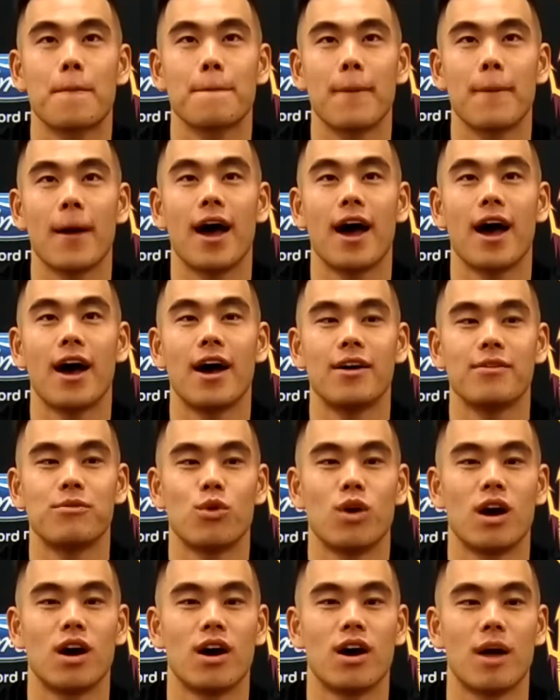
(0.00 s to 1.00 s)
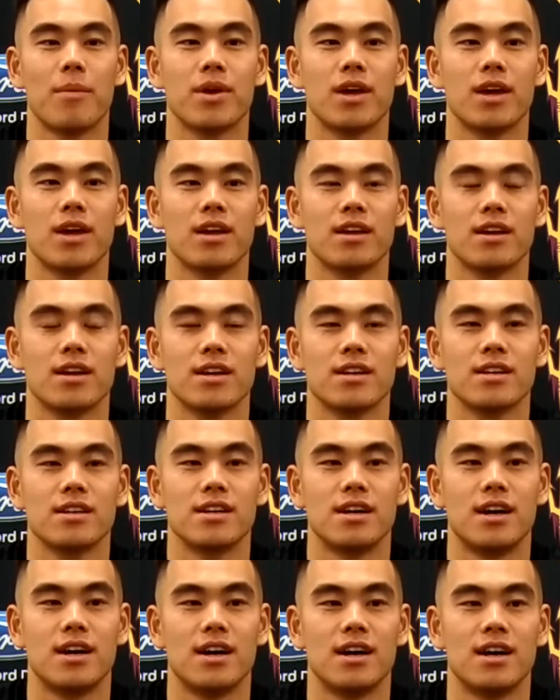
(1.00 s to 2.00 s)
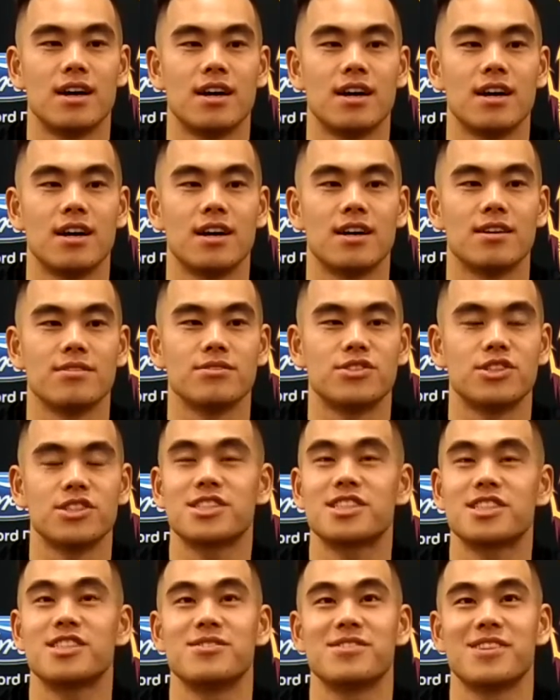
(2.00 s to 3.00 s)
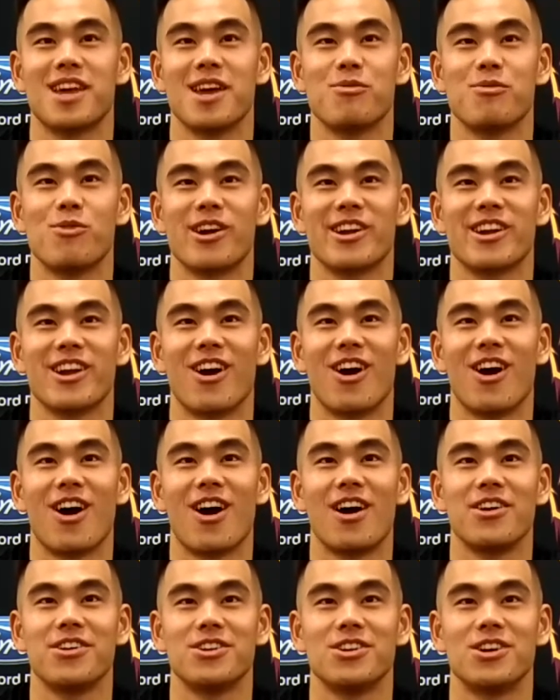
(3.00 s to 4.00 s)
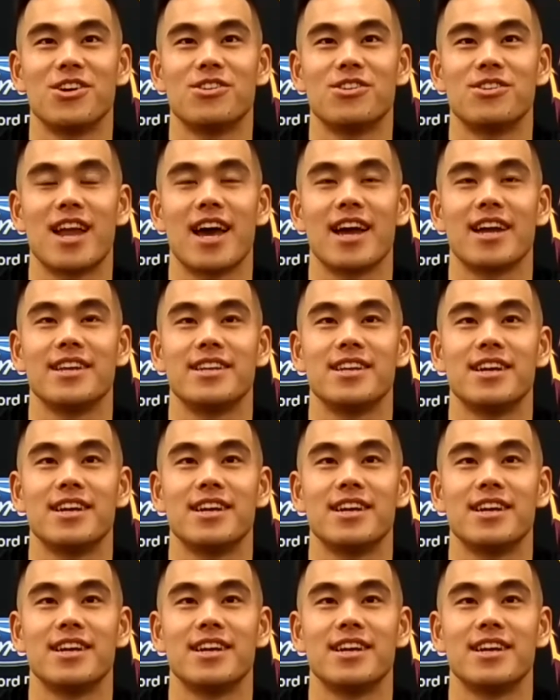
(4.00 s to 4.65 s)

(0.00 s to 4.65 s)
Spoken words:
Well, I mean, just keep working hard, you know, like